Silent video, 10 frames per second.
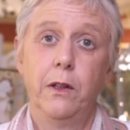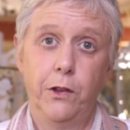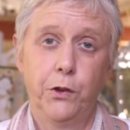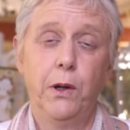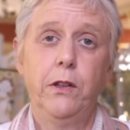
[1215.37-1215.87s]

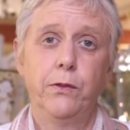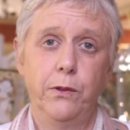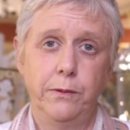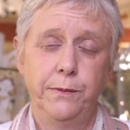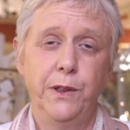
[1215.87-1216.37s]
it's
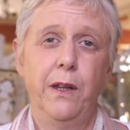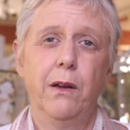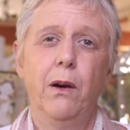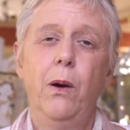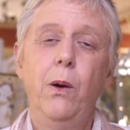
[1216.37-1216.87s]
stressful. You
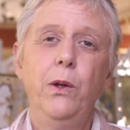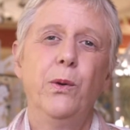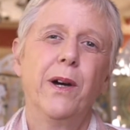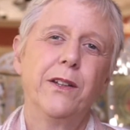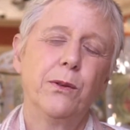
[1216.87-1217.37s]
think, oh,
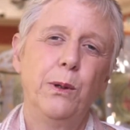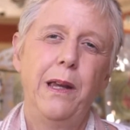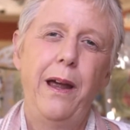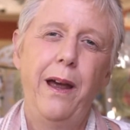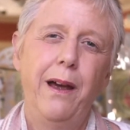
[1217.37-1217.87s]
you got to
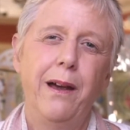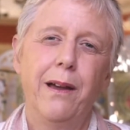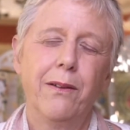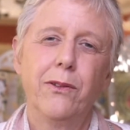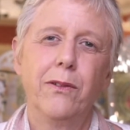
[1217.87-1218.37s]

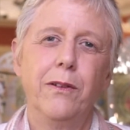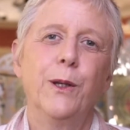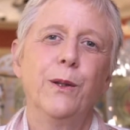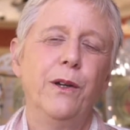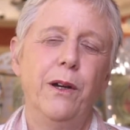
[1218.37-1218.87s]
relax.
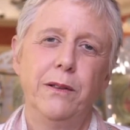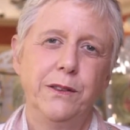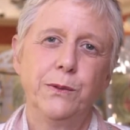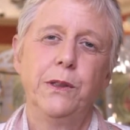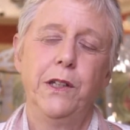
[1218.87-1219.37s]
No,
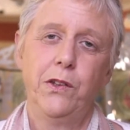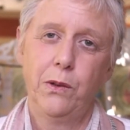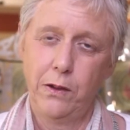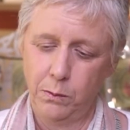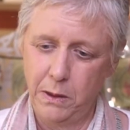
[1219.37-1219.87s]
it's really
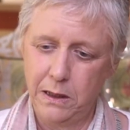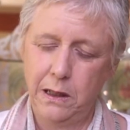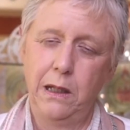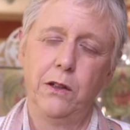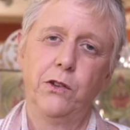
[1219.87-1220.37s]
stressful
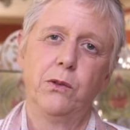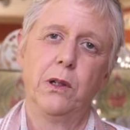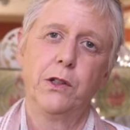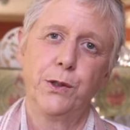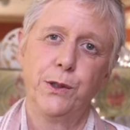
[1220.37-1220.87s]
maintaining a
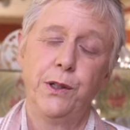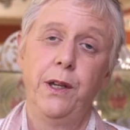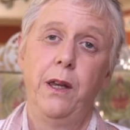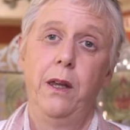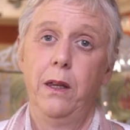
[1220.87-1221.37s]
structure.
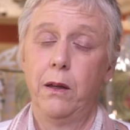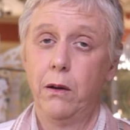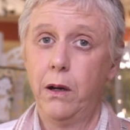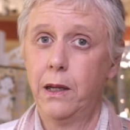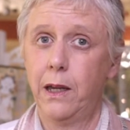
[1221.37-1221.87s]

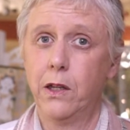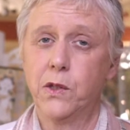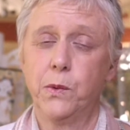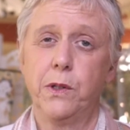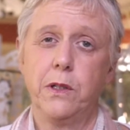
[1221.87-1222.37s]
In our
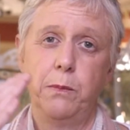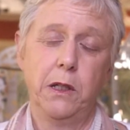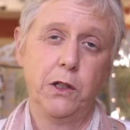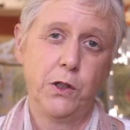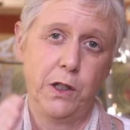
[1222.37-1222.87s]
case, we're
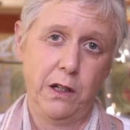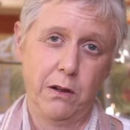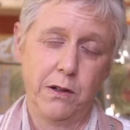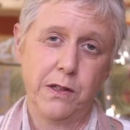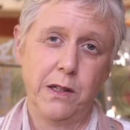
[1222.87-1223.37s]

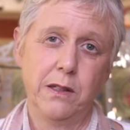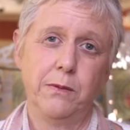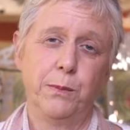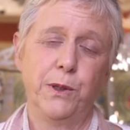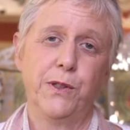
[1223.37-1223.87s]
diminishing our sense
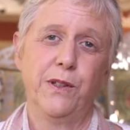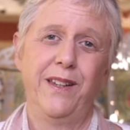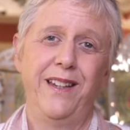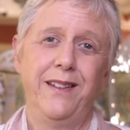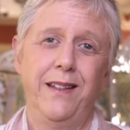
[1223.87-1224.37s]
of
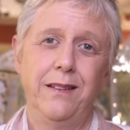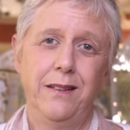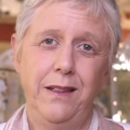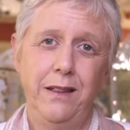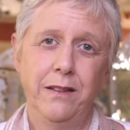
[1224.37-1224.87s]
personal
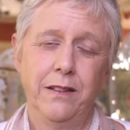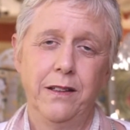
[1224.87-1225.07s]
identity